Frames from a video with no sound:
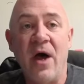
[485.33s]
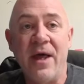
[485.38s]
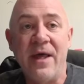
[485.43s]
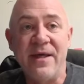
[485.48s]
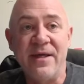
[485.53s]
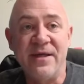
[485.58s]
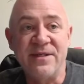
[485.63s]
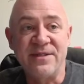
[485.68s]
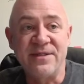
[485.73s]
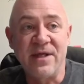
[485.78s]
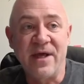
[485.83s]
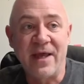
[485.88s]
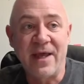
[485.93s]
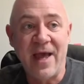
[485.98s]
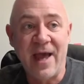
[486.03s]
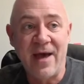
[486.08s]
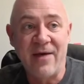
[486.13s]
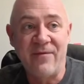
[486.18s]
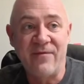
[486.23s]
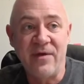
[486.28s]
is like
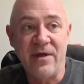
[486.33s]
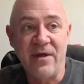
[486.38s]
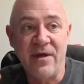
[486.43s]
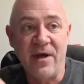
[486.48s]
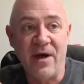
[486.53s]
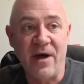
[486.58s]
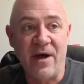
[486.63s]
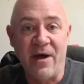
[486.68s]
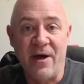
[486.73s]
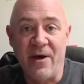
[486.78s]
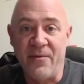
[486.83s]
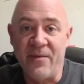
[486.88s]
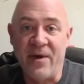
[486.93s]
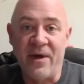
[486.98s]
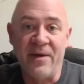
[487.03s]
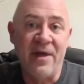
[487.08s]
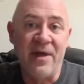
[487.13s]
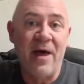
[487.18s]
having um, an